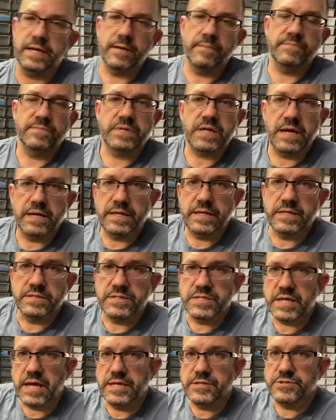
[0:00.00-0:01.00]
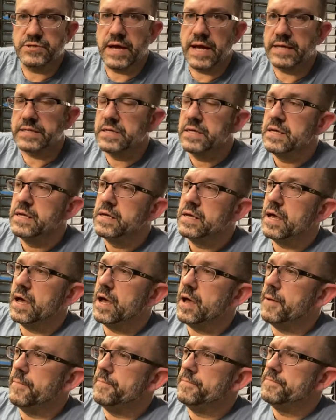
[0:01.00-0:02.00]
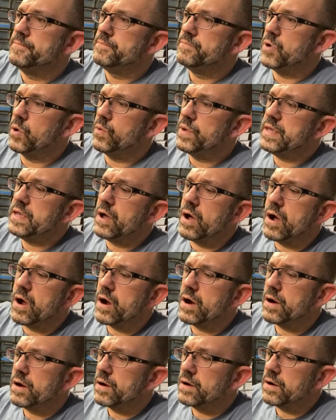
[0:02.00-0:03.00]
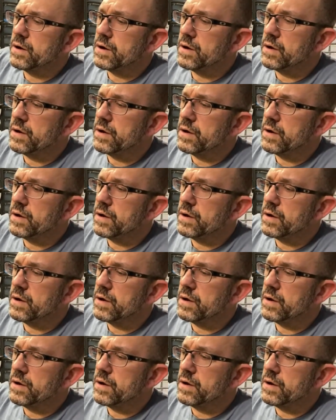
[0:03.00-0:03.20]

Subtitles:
I'm kind of getting sidetracked. But we are